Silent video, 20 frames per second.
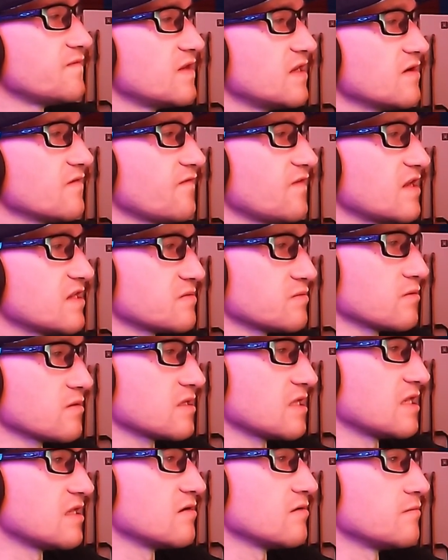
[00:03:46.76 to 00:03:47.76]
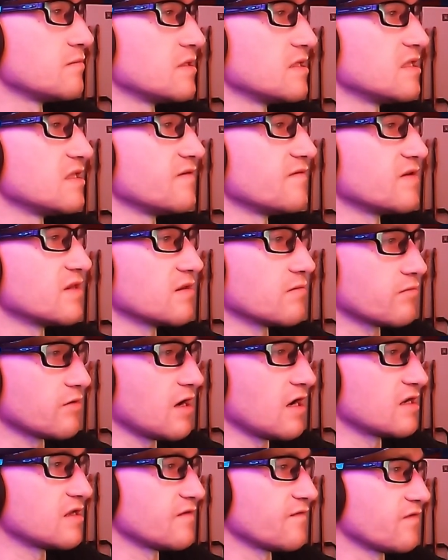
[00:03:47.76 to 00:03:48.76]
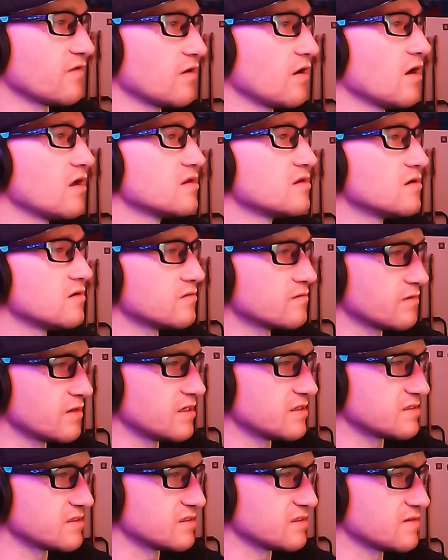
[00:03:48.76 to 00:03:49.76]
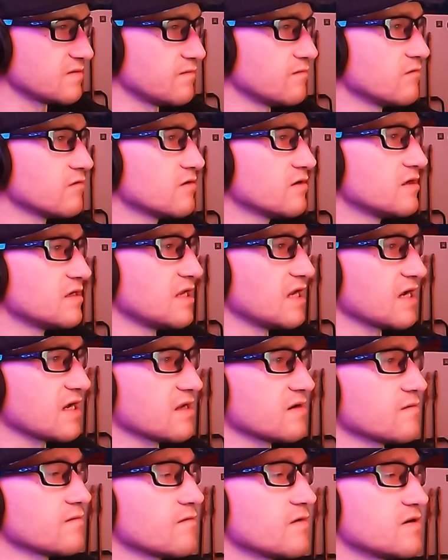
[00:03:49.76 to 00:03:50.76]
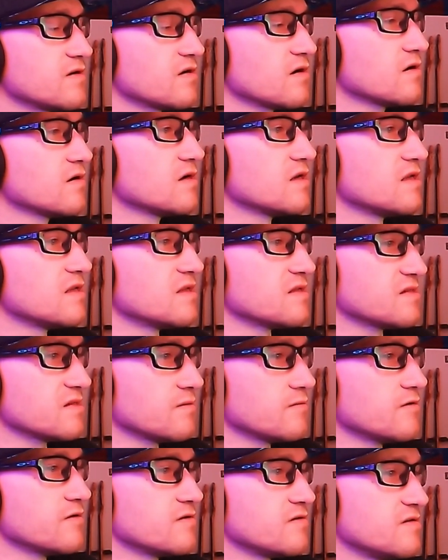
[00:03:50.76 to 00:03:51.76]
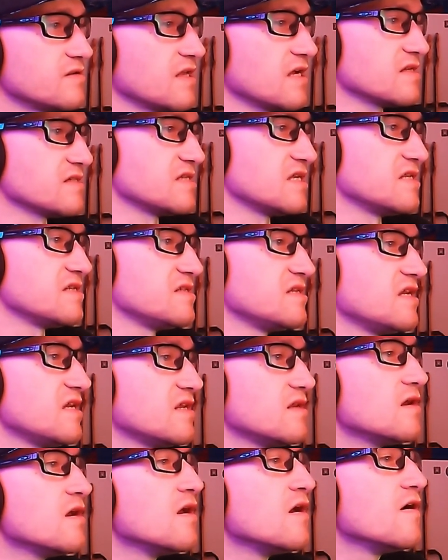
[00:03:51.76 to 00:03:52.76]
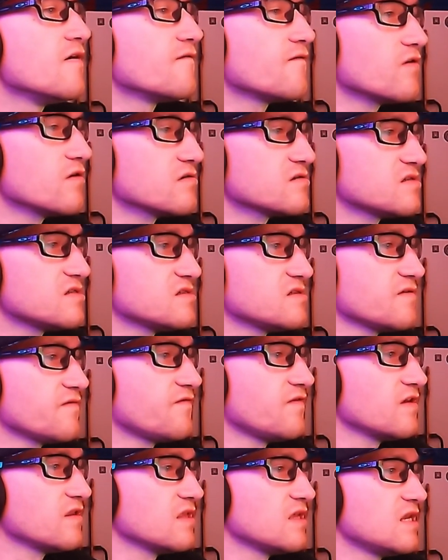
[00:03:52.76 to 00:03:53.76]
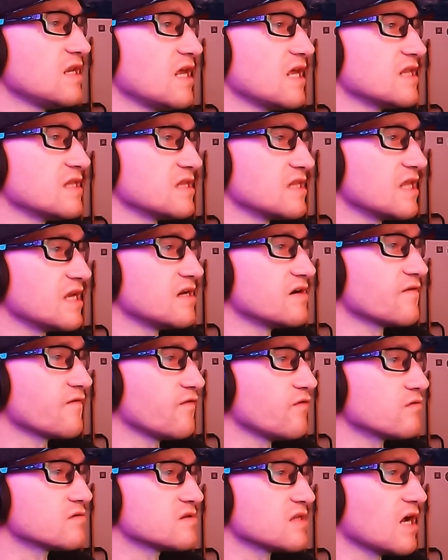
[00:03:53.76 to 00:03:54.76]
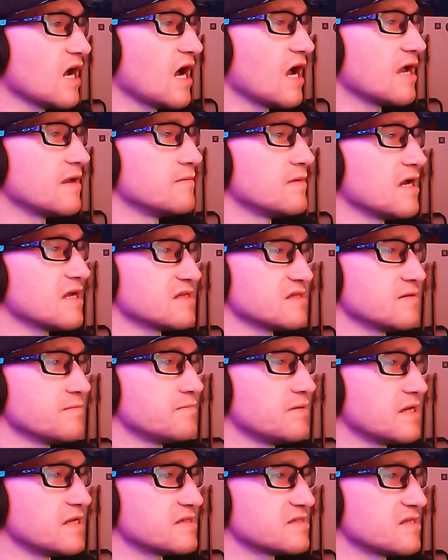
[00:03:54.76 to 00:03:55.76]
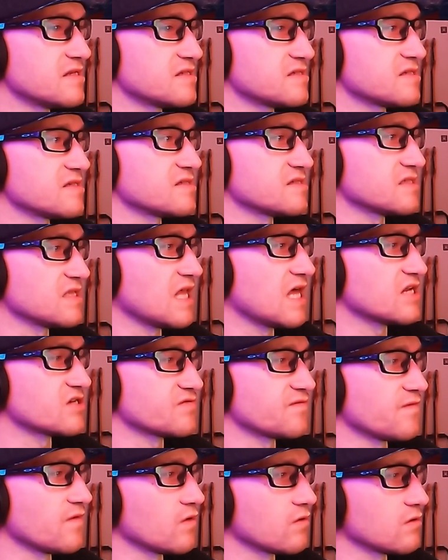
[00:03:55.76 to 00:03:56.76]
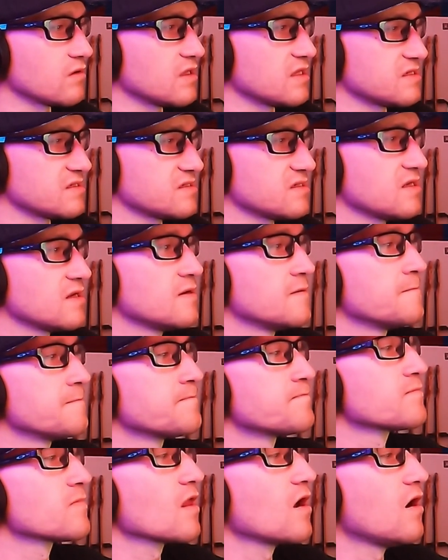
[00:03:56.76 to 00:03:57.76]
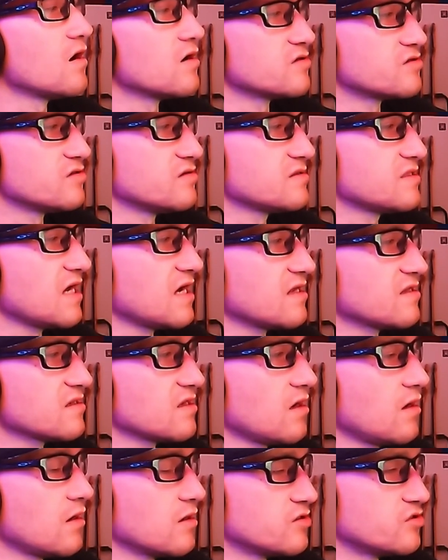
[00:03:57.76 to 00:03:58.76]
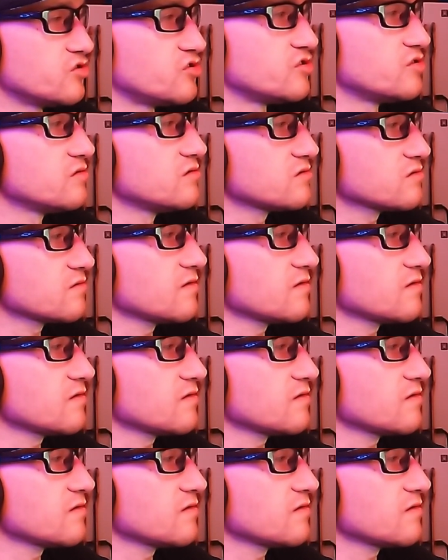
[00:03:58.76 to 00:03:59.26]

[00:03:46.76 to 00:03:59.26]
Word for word: via Facebook that he'll be leaving the Browning for unknown reasons. Warniak returned in the summer of 2018, first as a fill-in and later full-time as the bassist slash vocalist. On June